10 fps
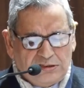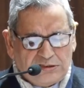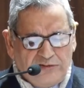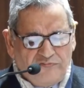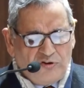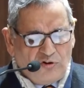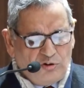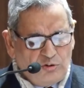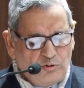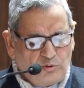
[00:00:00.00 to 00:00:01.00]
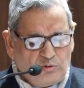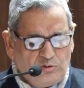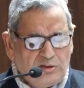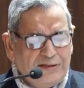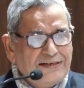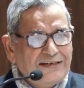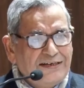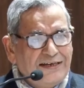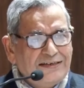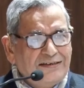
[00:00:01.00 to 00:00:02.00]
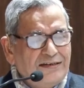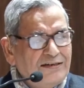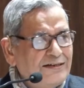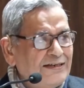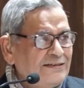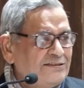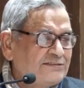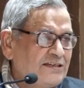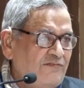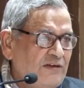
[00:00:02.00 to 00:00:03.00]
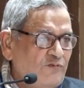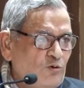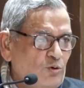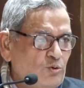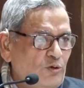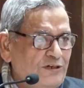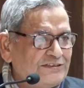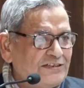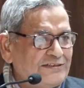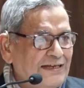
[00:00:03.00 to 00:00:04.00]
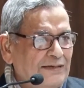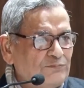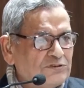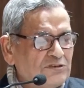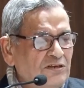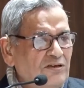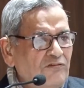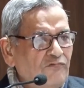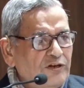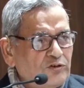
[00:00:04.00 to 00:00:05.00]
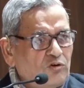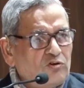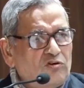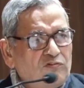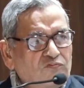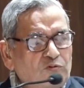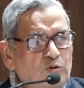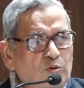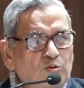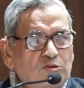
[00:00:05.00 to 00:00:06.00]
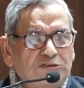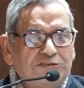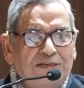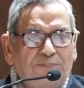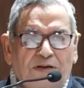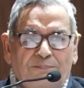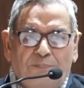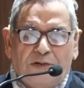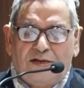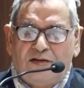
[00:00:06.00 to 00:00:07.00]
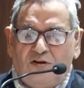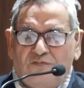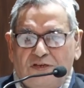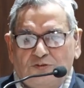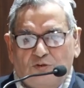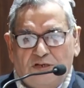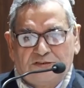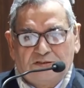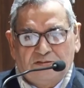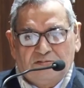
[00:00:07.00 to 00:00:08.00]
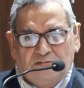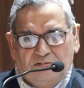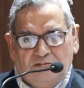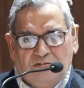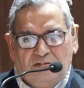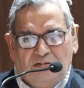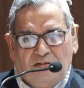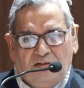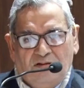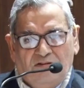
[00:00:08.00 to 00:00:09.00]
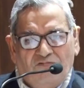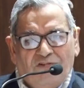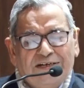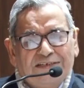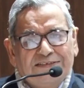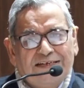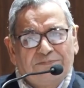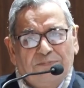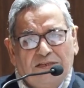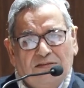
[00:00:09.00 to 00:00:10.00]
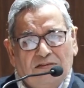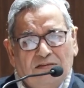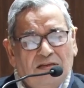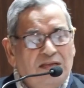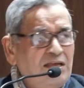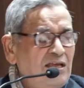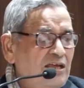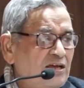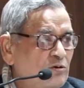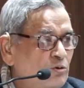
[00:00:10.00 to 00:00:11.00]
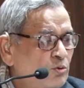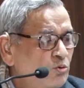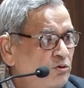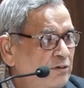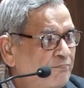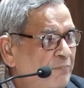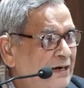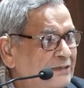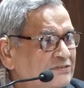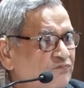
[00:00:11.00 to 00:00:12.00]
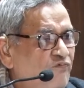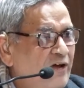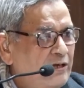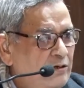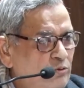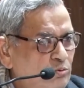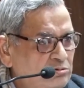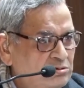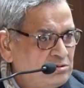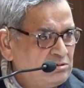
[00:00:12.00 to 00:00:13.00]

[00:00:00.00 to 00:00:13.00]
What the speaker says: See, we all know that in Indian history, when we go to ancient times, we talk of Guru Shishya Parampara of education. What does that mean? A Guru imparts values